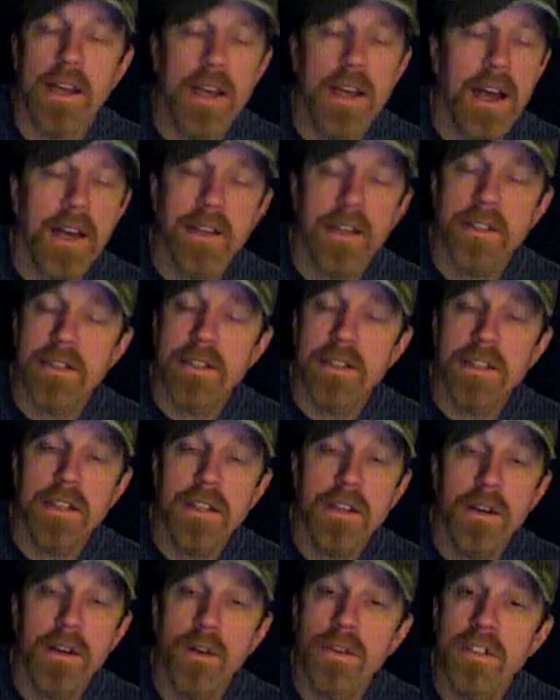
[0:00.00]
I can
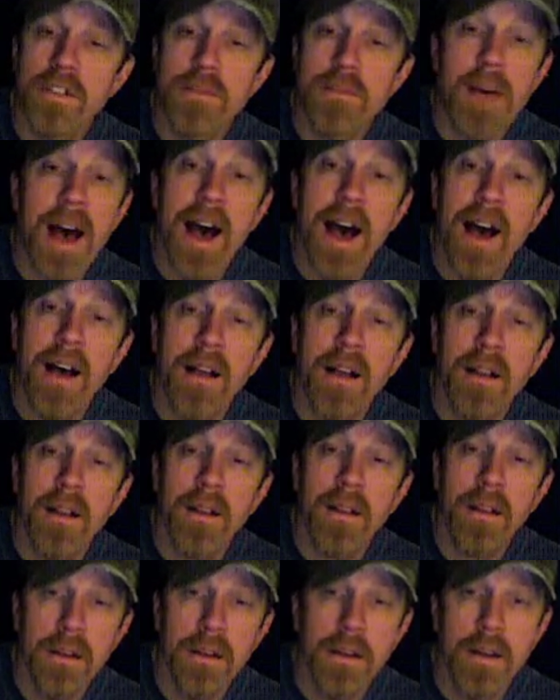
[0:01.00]
see your smile
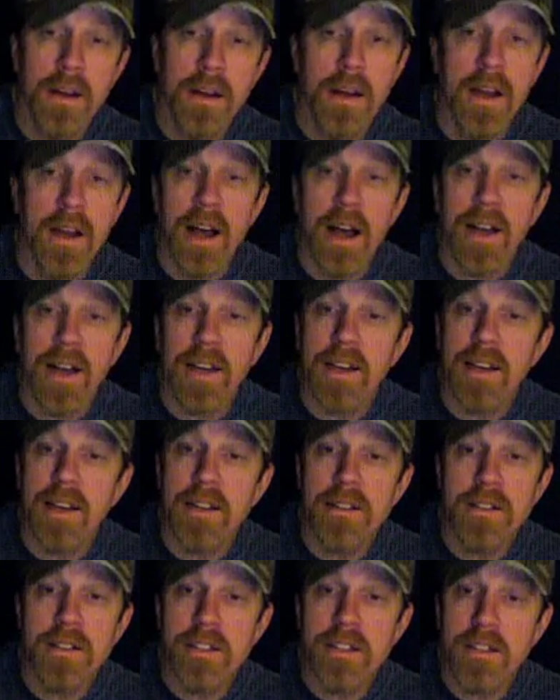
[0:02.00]
I
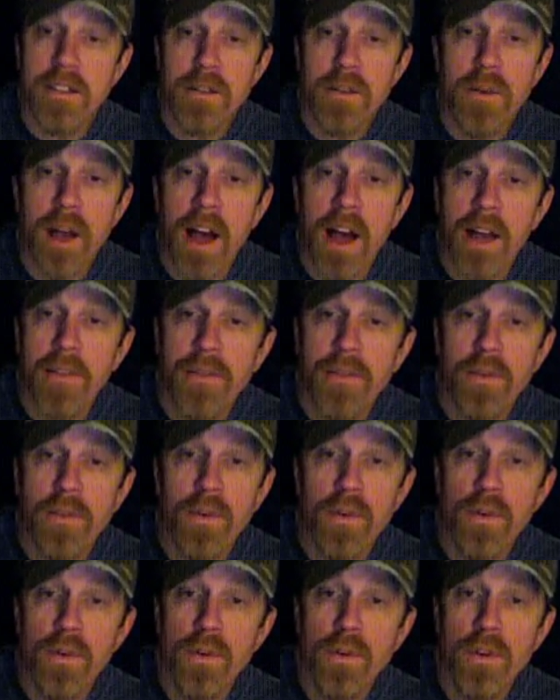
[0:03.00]
can see right
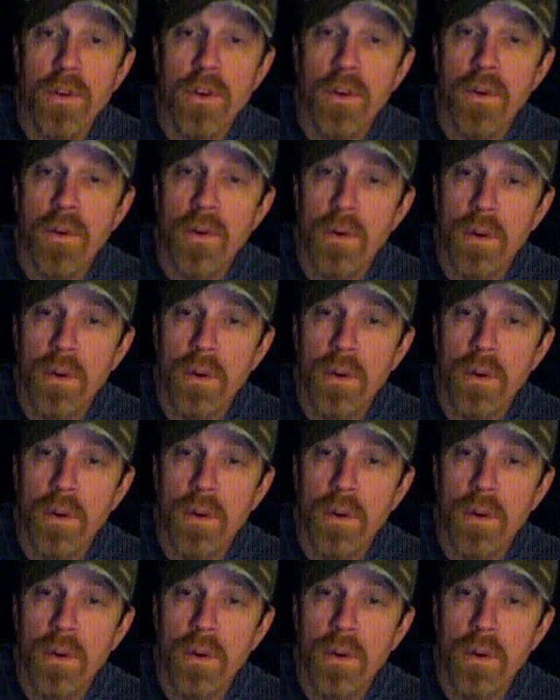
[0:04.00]
through you